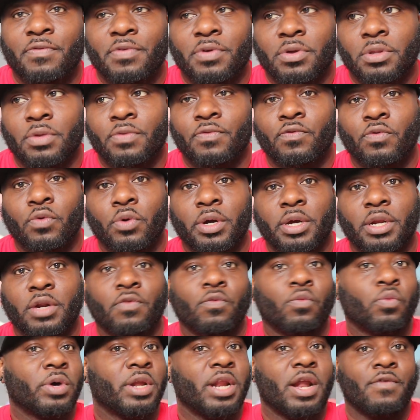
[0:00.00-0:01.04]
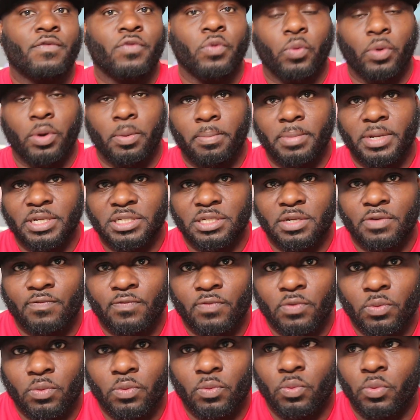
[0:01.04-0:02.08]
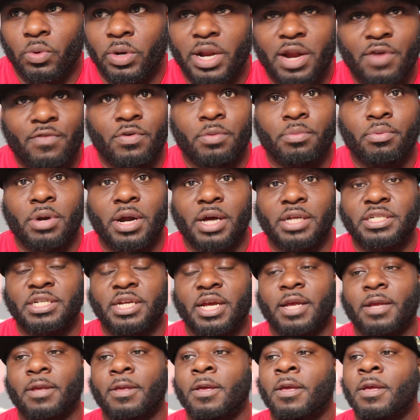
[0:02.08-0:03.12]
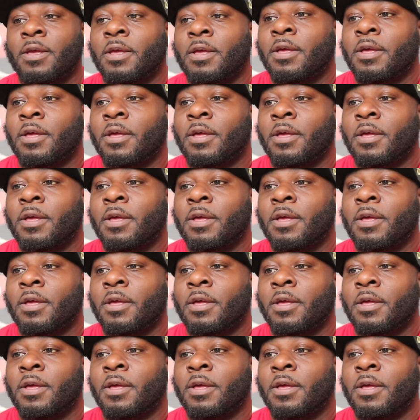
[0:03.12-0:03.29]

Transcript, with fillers: fill the void of whatever we're missing for whatever project.